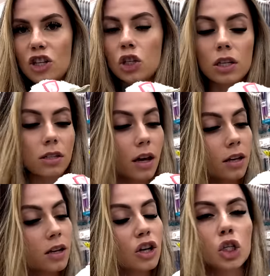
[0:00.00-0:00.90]
She said
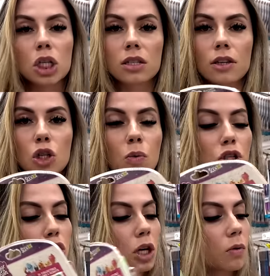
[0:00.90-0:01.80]
she wants
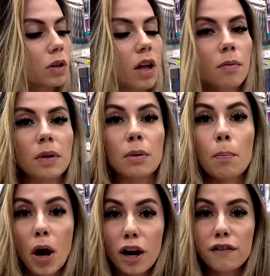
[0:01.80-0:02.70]
to share it with Llamabean.
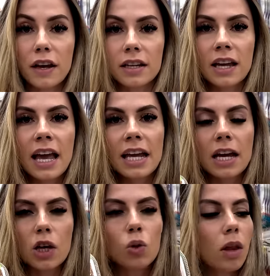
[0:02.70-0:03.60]
Perfect. Now
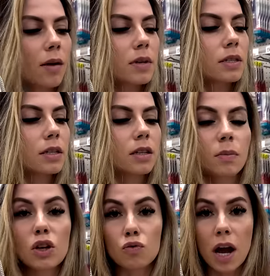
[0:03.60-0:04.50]
you llamas need
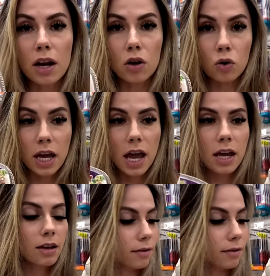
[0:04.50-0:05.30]
something to write on, okay?